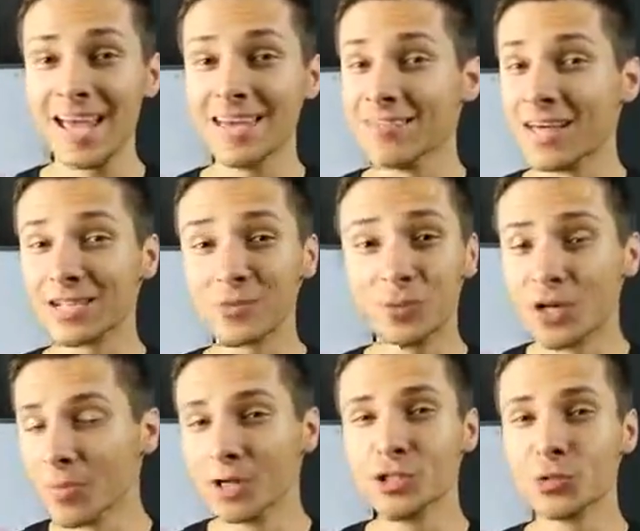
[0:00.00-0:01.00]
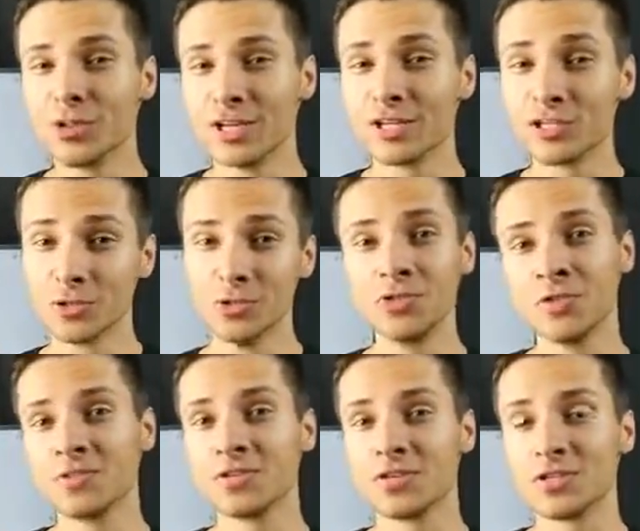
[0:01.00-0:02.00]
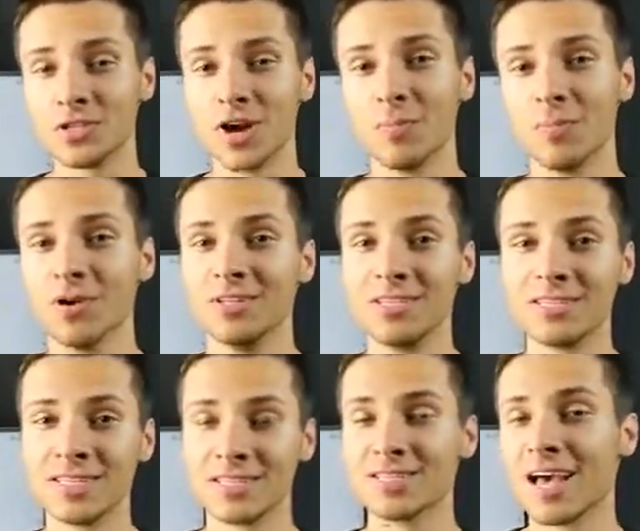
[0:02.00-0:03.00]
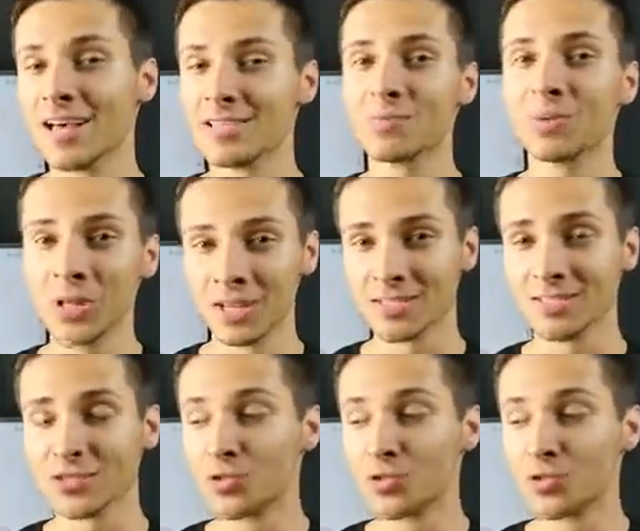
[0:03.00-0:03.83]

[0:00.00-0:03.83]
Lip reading: And that's pretty much where the exclusives stop on the 6S Plus.